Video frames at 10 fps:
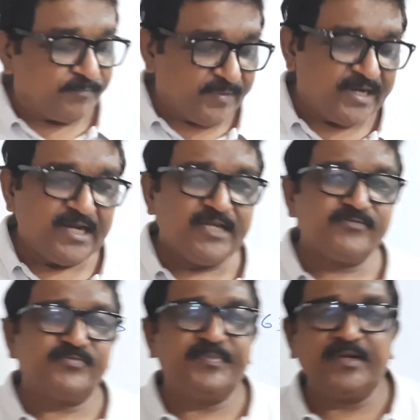
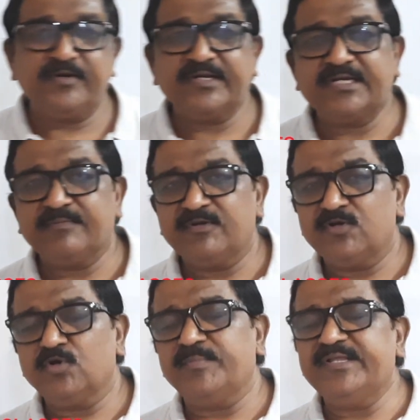Mendeleev's periodic table.
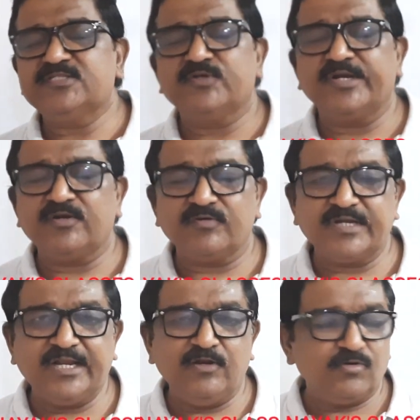Nobody is going to
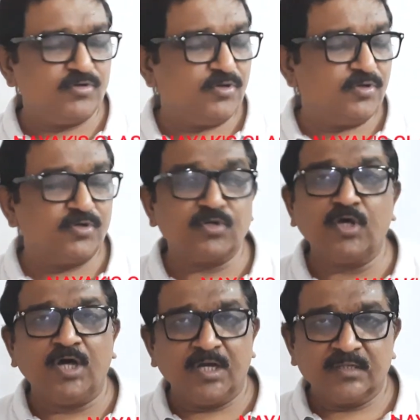tell you to
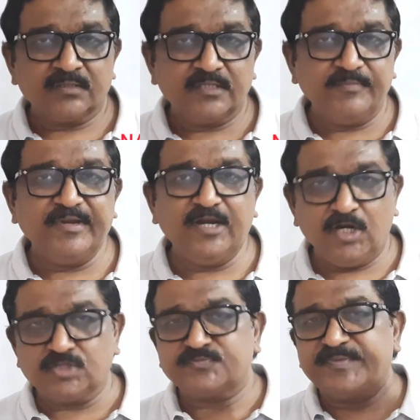draw the
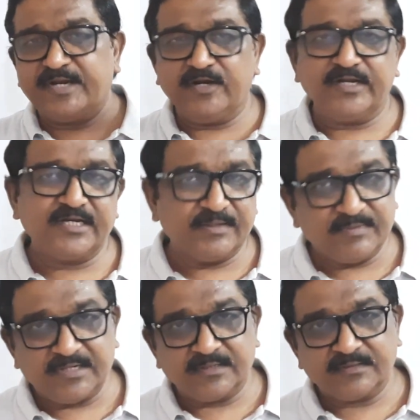Mendeleev's periodic
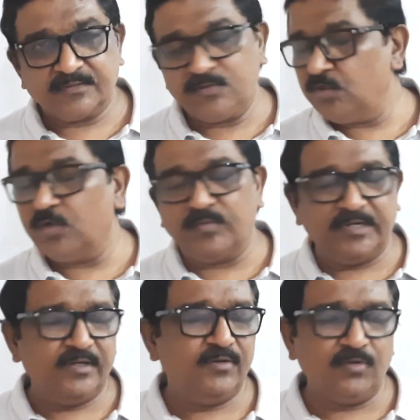table. No
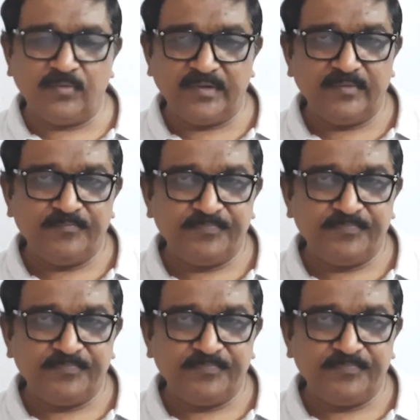one.